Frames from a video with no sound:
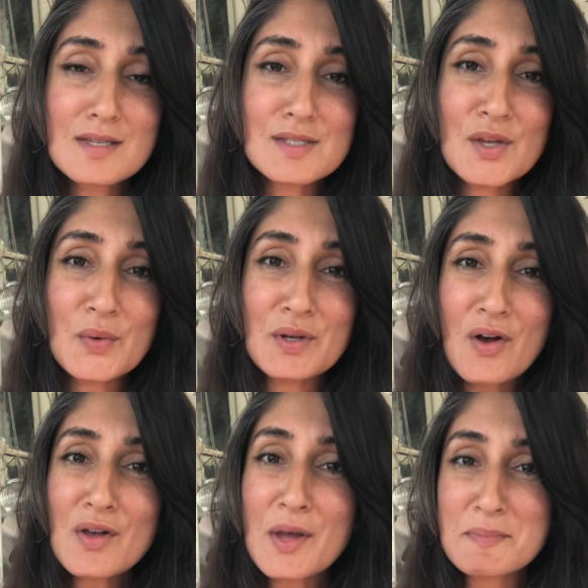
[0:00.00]
So it
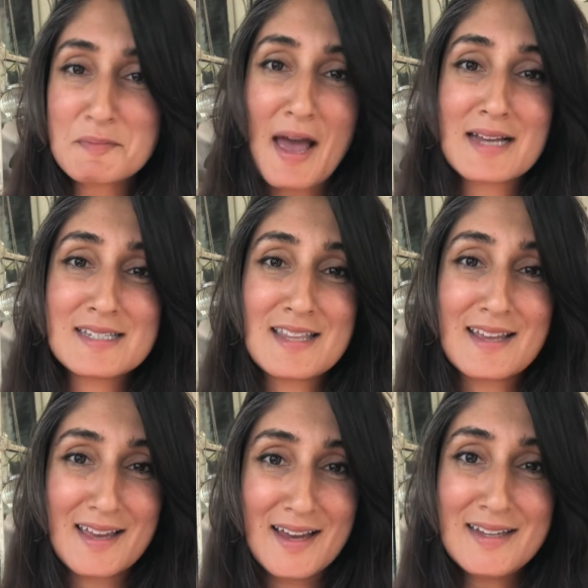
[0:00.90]
all comes back to the
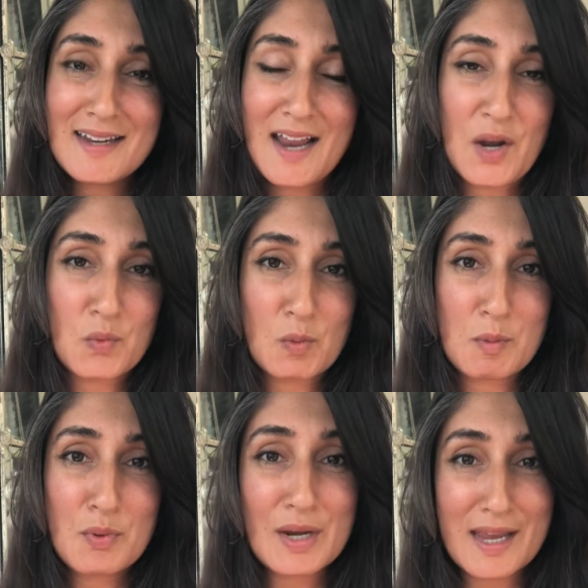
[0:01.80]
gut and what we're
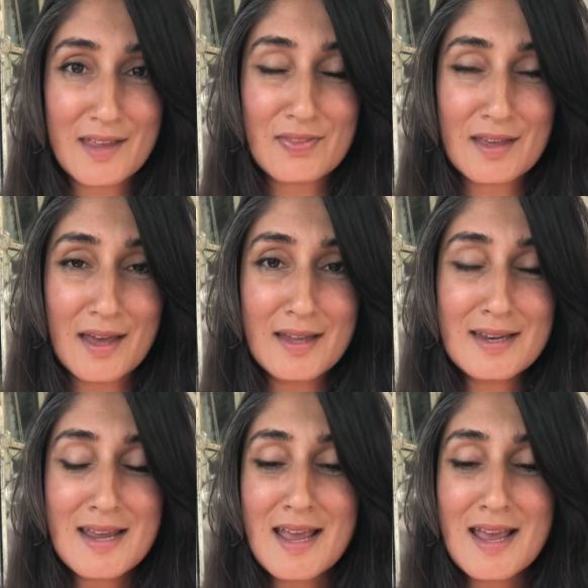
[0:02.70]
putting in the gut